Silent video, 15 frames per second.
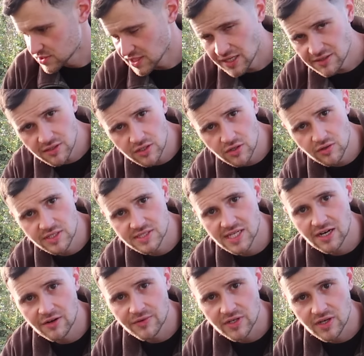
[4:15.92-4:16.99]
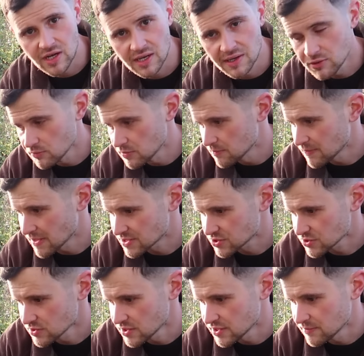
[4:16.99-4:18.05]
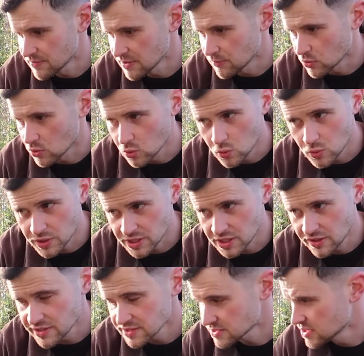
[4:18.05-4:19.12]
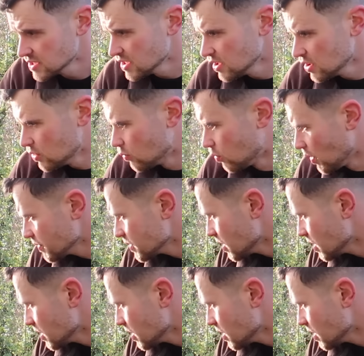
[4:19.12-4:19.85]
now that I've got this area a little bit better and a bit more organised, what I'm